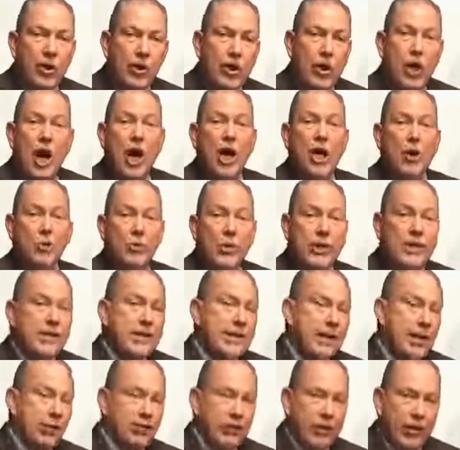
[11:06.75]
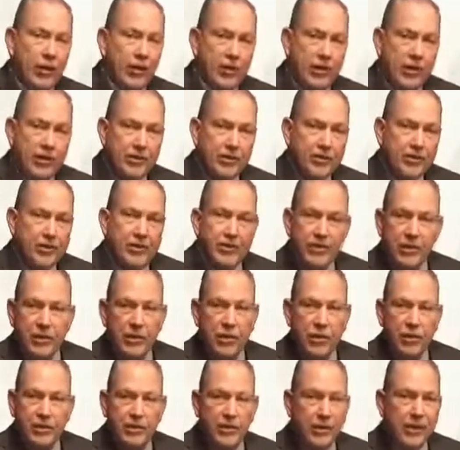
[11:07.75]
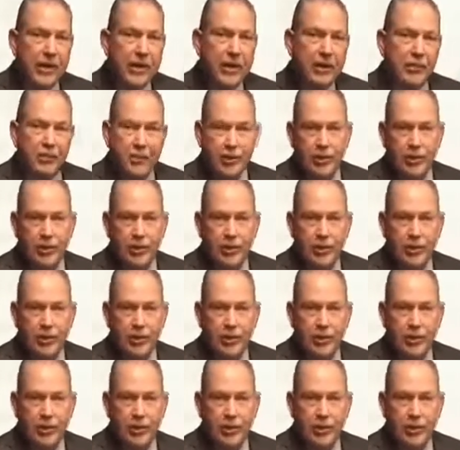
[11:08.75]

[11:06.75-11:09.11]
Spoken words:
non-retail outlets such as vending